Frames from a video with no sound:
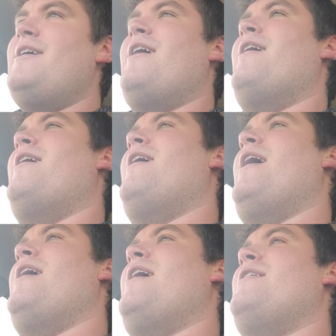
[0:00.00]

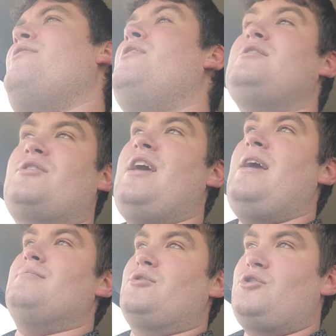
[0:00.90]
And this
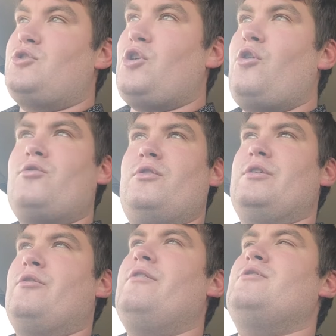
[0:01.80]
game certainly
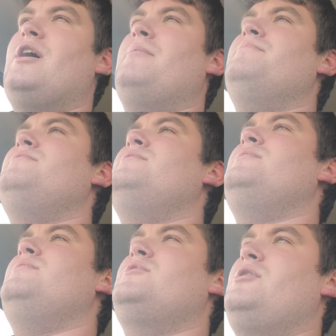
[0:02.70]
lived up
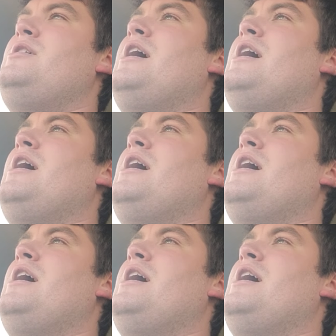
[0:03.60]
to the